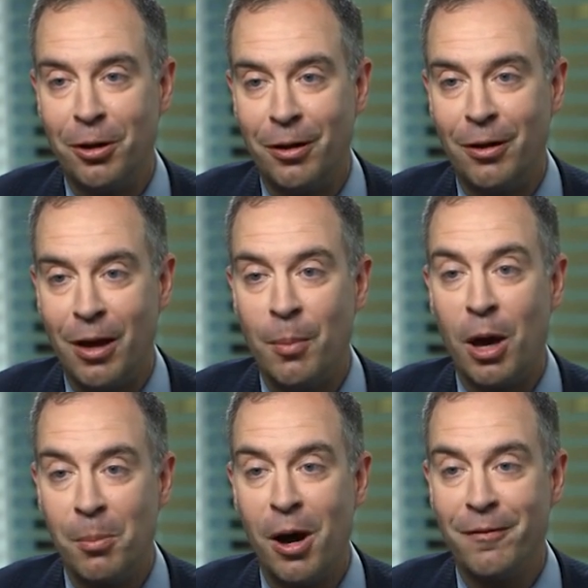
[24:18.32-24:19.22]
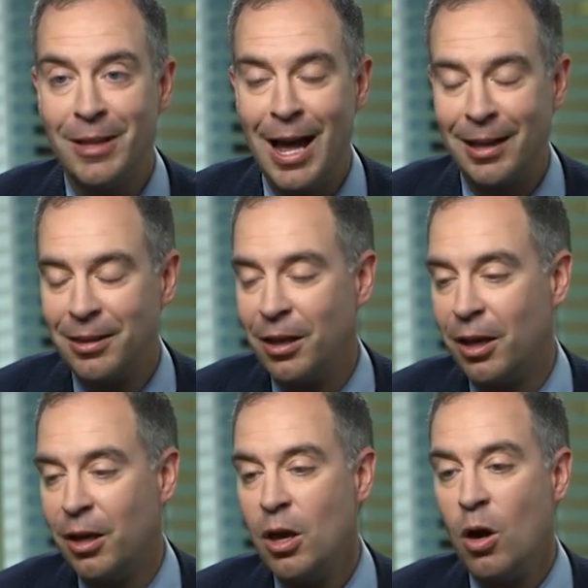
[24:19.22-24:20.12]
8 times above
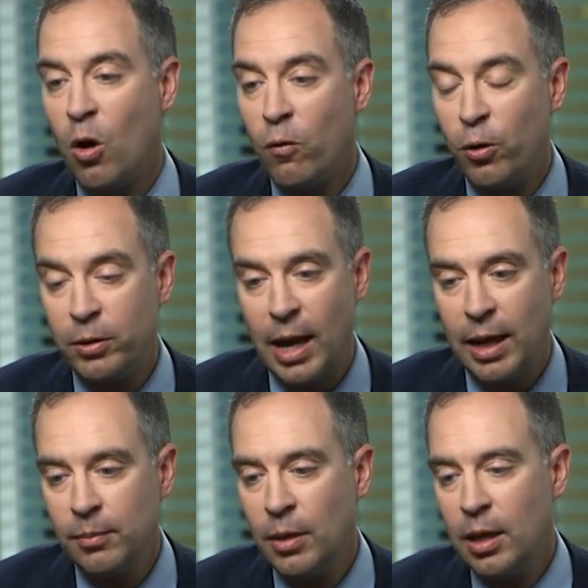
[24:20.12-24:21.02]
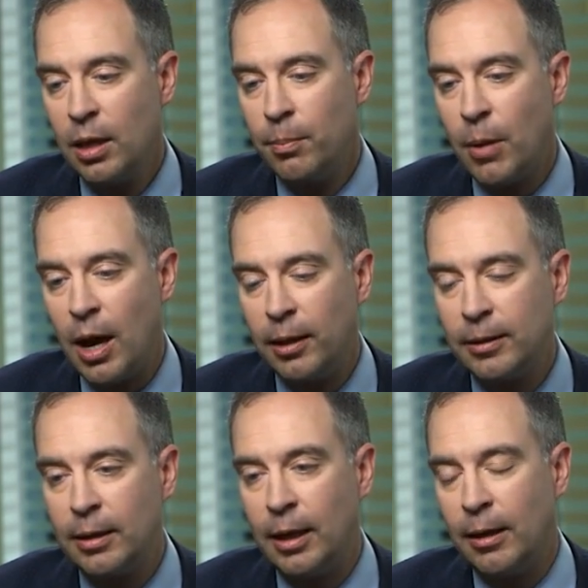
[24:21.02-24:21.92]
that over time.
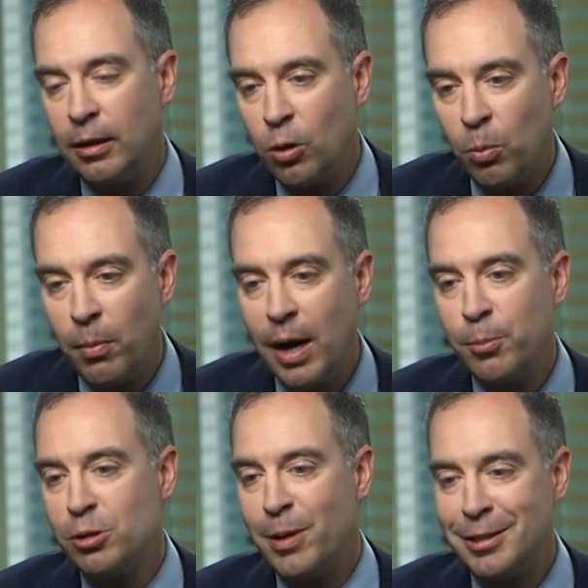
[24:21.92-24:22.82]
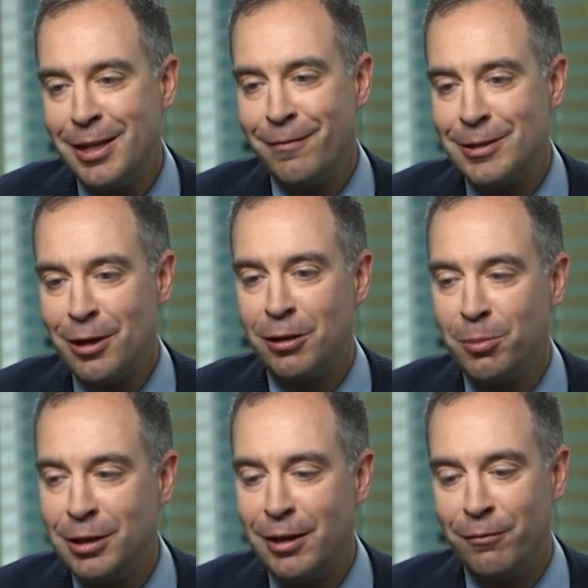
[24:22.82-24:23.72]
But you know, my perspective is a
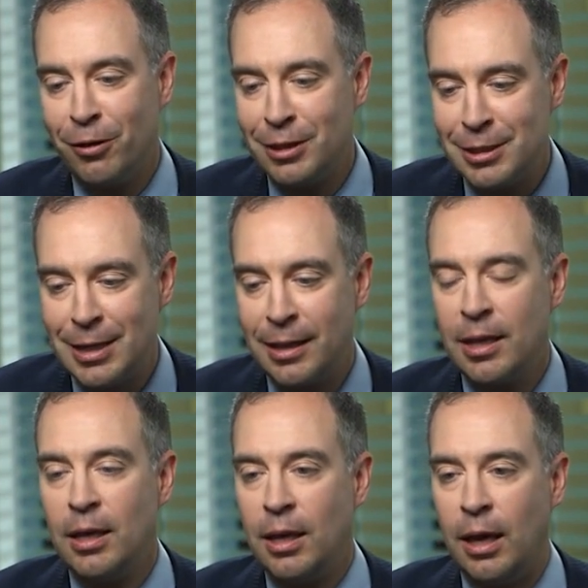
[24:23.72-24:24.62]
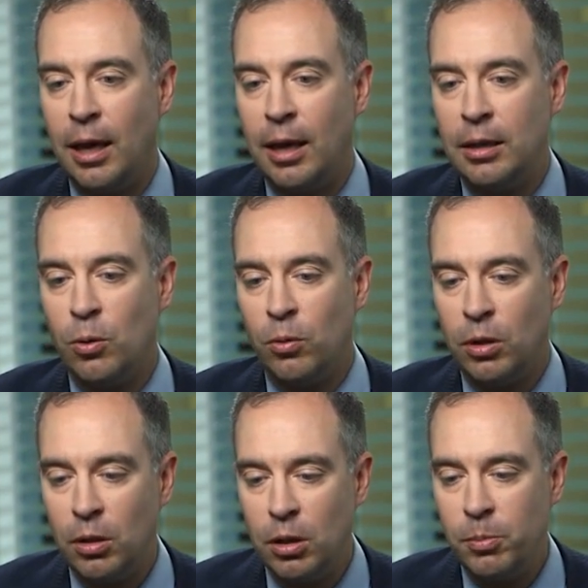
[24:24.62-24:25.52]
little bit different. Is that you
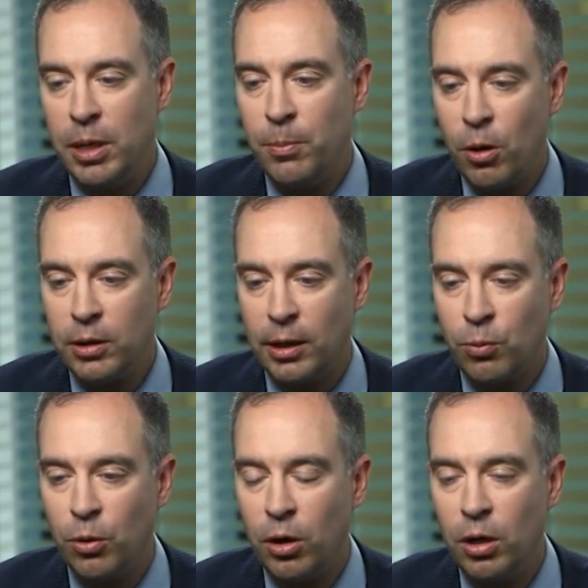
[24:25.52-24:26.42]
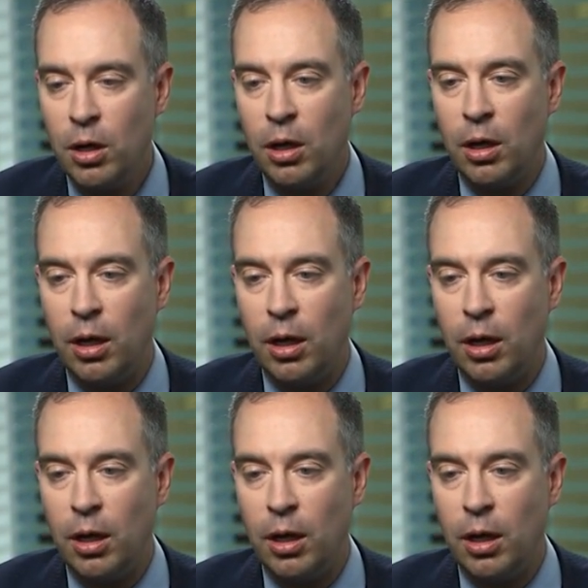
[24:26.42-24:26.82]
know, people that were